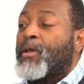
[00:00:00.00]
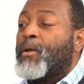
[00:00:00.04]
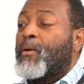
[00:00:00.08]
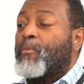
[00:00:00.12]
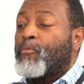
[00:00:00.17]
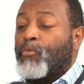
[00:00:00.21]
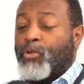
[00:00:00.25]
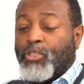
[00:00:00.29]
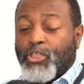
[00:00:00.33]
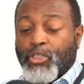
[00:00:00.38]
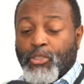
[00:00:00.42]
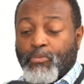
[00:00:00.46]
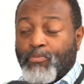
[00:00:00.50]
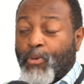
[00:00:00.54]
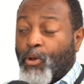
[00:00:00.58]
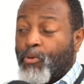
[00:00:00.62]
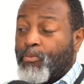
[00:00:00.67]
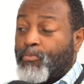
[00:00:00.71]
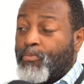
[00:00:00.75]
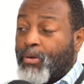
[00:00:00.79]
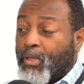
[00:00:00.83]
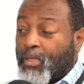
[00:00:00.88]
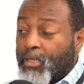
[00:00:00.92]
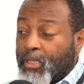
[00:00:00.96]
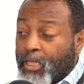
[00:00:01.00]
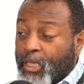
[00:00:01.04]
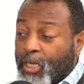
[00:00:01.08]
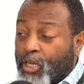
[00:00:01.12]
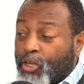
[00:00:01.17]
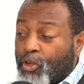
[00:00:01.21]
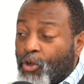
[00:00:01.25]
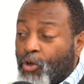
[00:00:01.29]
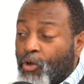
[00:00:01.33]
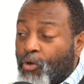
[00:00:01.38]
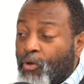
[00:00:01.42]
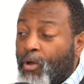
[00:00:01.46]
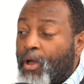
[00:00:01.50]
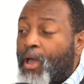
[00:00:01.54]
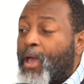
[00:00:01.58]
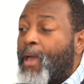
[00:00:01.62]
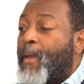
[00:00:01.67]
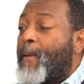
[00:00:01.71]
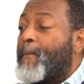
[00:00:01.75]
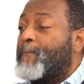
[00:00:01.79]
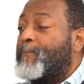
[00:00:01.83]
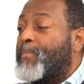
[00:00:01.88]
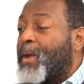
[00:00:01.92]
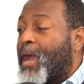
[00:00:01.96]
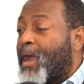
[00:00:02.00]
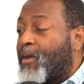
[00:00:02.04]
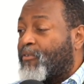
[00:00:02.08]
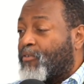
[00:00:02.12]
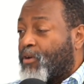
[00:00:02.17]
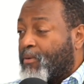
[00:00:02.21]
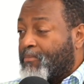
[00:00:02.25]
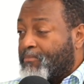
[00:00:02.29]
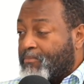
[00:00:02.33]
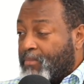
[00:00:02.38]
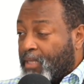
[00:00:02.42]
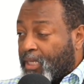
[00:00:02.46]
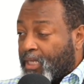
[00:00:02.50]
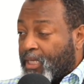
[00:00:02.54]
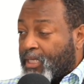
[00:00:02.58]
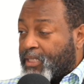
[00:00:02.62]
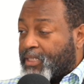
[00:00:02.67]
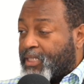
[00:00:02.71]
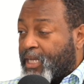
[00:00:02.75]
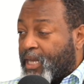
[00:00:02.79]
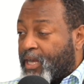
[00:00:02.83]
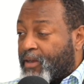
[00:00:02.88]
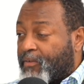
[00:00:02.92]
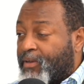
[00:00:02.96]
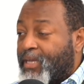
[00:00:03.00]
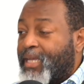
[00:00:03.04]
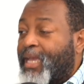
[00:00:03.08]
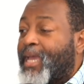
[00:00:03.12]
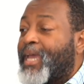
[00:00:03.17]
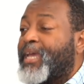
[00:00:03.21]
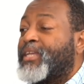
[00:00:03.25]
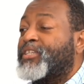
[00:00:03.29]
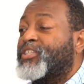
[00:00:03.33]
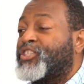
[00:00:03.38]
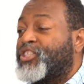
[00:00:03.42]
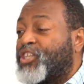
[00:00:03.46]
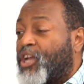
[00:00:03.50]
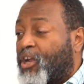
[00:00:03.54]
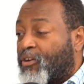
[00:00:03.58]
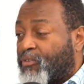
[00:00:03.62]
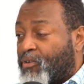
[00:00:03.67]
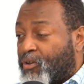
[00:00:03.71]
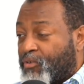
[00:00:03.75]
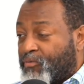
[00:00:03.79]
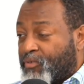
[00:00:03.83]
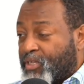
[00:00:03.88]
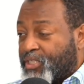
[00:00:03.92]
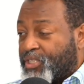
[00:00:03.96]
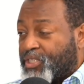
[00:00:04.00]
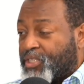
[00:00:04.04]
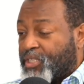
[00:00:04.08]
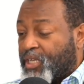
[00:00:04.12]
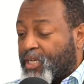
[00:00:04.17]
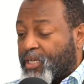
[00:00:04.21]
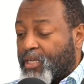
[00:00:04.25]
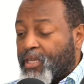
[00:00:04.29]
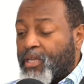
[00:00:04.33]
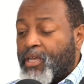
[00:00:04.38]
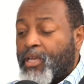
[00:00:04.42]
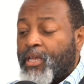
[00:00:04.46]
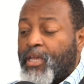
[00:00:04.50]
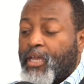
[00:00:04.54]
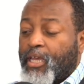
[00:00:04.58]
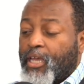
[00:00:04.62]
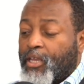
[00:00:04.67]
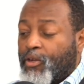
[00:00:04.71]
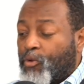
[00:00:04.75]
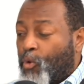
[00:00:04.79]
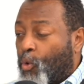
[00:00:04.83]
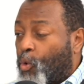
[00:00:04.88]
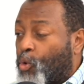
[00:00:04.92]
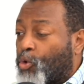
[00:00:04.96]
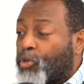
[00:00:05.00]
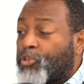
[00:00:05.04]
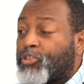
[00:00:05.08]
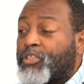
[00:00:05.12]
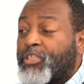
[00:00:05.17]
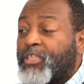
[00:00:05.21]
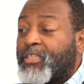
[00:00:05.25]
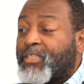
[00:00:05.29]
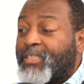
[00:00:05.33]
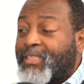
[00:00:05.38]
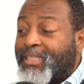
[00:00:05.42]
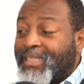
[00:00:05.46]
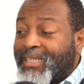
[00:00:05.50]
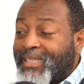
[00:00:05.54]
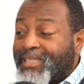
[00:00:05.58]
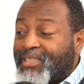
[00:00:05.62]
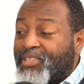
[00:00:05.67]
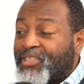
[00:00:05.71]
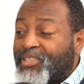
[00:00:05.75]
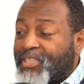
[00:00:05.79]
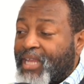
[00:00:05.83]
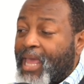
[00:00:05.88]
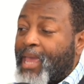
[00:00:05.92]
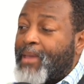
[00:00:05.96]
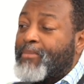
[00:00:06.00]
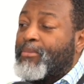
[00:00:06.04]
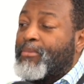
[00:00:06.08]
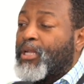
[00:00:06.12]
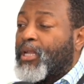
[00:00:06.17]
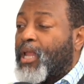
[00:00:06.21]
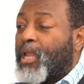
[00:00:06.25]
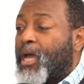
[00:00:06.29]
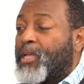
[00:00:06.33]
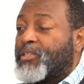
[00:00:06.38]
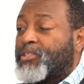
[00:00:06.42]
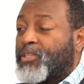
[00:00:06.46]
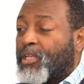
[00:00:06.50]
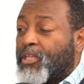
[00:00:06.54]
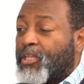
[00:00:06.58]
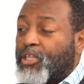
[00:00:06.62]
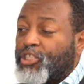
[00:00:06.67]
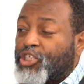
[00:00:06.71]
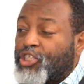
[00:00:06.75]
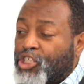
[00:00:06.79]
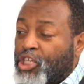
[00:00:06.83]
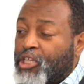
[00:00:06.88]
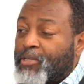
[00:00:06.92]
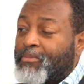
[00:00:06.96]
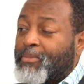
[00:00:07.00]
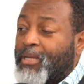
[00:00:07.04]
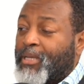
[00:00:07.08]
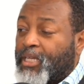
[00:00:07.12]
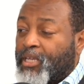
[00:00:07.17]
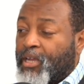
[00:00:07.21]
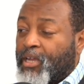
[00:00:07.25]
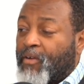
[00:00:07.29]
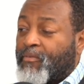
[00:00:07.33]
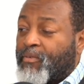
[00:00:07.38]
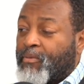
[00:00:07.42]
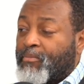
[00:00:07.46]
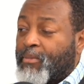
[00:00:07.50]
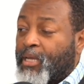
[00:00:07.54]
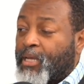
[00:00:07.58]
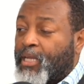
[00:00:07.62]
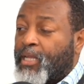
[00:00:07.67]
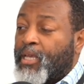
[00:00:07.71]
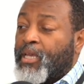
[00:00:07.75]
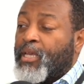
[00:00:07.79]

which is both political and paramilitary and terroristic, in order to destabilize a legitimate government